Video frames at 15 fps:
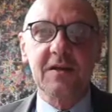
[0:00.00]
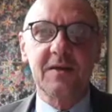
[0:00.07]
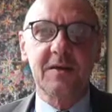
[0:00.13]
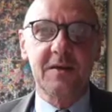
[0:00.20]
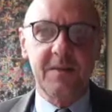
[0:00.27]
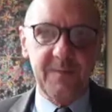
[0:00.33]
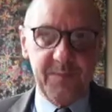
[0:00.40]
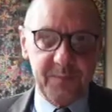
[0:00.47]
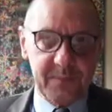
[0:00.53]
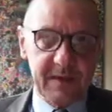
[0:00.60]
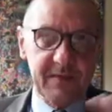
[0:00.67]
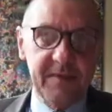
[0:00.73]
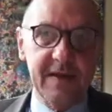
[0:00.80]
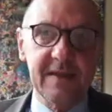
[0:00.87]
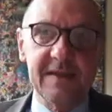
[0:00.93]
the
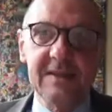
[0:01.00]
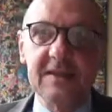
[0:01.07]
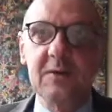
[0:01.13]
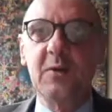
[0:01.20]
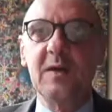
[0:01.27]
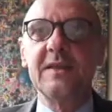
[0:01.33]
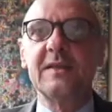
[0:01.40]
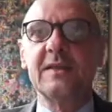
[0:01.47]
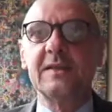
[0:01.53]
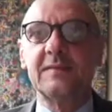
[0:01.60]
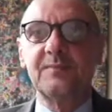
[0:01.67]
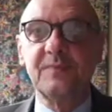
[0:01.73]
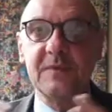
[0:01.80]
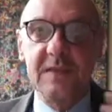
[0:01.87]
find this great um,